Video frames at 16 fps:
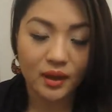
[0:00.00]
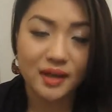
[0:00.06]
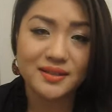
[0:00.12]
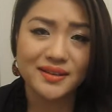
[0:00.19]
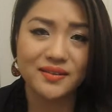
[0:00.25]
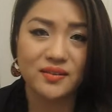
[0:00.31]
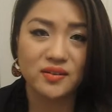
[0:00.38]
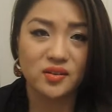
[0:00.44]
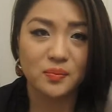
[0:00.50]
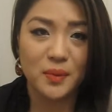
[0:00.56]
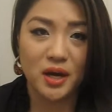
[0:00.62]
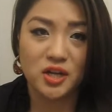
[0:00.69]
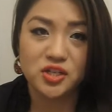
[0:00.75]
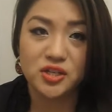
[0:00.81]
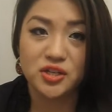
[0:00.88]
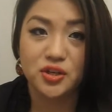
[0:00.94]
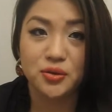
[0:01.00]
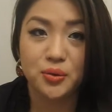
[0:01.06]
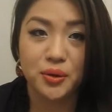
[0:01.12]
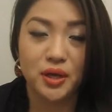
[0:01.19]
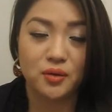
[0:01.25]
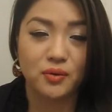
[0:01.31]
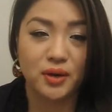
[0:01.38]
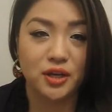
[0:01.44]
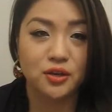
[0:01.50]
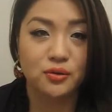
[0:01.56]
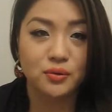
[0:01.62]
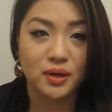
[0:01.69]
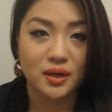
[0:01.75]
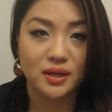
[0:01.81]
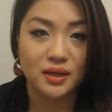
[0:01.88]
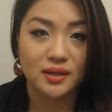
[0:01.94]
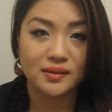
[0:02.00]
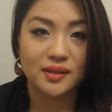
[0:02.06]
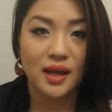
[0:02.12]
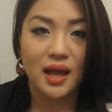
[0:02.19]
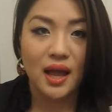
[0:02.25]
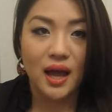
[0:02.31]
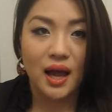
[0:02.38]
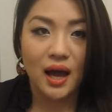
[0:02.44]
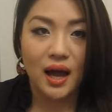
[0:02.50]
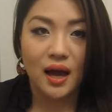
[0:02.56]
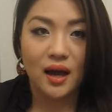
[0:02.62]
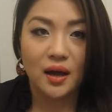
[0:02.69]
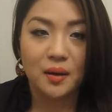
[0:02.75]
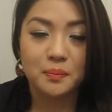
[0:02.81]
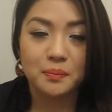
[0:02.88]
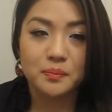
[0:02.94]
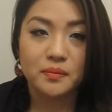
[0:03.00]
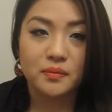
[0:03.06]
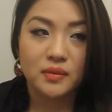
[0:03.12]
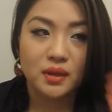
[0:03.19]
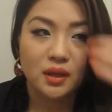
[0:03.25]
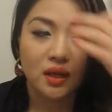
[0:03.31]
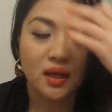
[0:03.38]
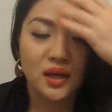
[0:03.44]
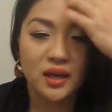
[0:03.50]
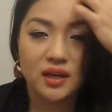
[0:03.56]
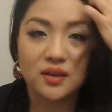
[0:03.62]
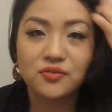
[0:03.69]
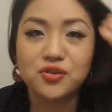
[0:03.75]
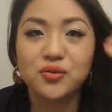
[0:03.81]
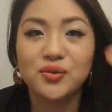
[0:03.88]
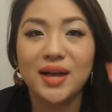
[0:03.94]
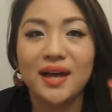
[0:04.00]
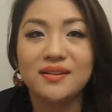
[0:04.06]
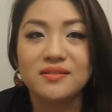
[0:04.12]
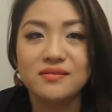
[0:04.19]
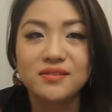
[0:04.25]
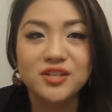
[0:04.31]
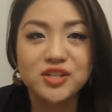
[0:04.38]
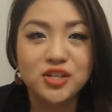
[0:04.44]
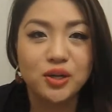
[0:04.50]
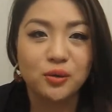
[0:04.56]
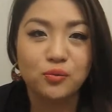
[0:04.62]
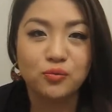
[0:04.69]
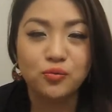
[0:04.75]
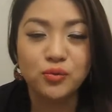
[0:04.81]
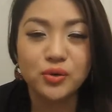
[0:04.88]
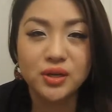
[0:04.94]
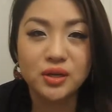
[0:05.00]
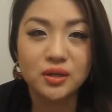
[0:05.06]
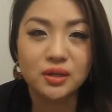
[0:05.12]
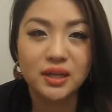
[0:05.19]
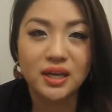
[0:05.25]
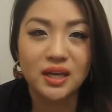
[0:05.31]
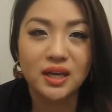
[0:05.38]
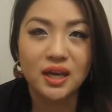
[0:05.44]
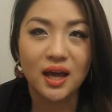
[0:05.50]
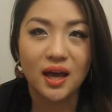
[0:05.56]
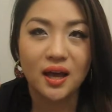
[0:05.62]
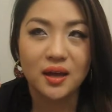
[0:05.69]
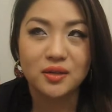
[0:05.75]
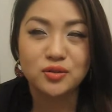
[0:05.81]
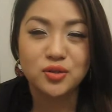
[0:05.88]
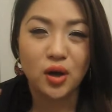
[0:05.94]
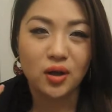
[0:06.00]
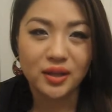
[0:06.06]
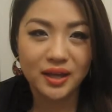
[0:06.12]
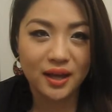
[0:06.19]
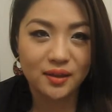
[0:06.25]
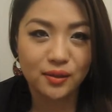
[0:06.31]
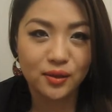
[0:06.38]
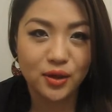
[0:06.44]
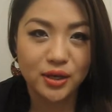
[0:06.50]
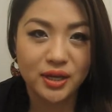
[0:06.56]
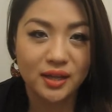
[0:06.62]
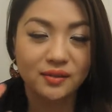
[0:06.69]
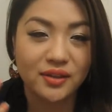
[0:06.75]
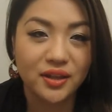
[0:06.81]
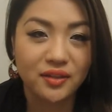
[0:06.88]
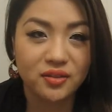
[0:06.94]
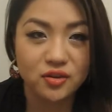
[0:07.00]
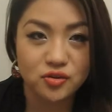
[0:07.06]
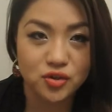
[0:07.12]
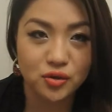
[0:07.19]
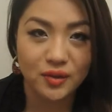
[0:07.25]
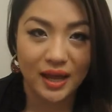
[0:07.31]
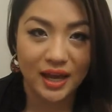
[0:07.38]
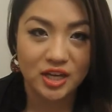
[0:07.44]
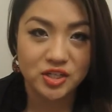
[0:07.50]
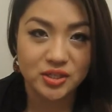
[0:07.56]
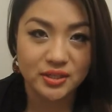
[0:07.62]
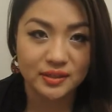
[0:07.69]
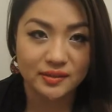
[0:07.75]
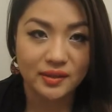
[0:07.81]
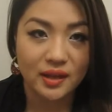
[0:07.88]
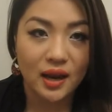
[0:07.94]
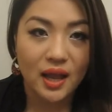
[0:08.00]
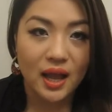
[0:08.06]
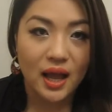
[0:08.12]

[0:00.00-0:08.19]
it doesn't smudge, you don't get raccoon eyes. Um, it gives you that, you know, really uh, dolly-eyed look. It lengthens your lashes.